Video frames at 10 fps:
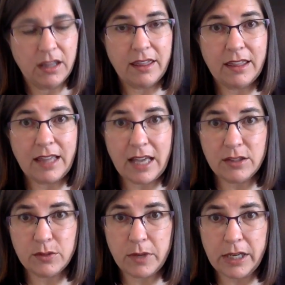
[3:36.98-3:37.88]

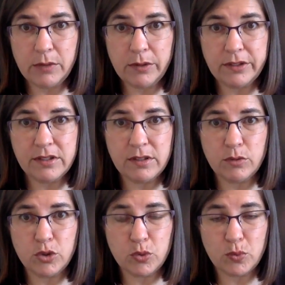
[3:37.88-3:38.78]
That's why you looked so
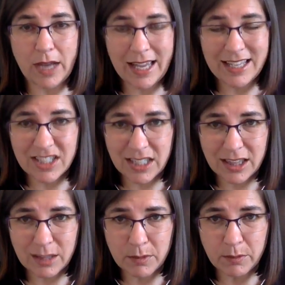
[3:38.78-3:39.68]
tragic at the
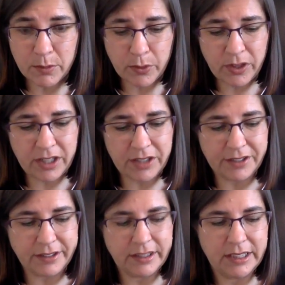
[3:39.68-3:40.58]

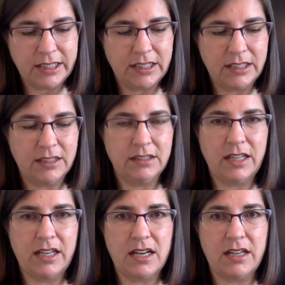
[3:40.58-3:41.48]
memorial. I
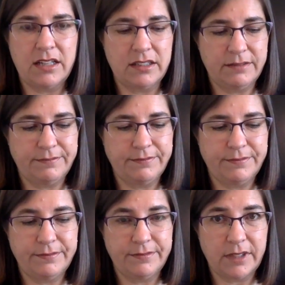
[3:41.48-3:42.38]
nodded.
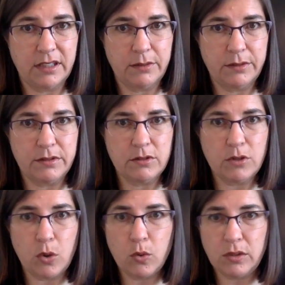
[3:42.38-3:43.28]
I was
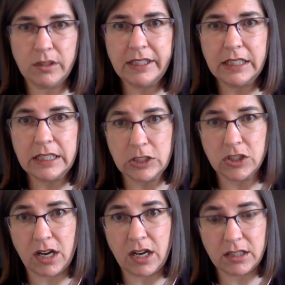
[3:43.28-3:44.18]
totally in
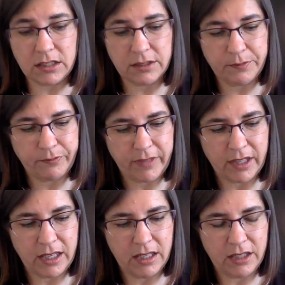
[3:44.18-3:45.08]
shock.
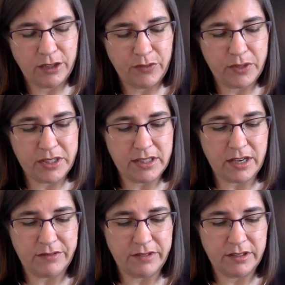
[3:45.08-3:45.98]
Her voice
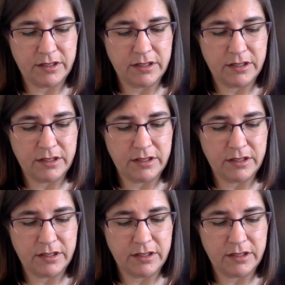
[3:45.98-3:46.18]
softened.